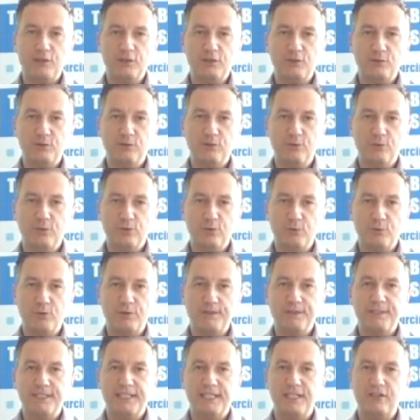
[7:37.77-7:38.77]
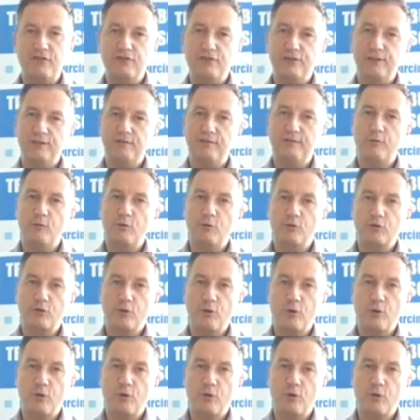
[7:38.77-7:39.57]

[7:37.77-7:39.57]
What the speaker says: So you want to kind of reinforce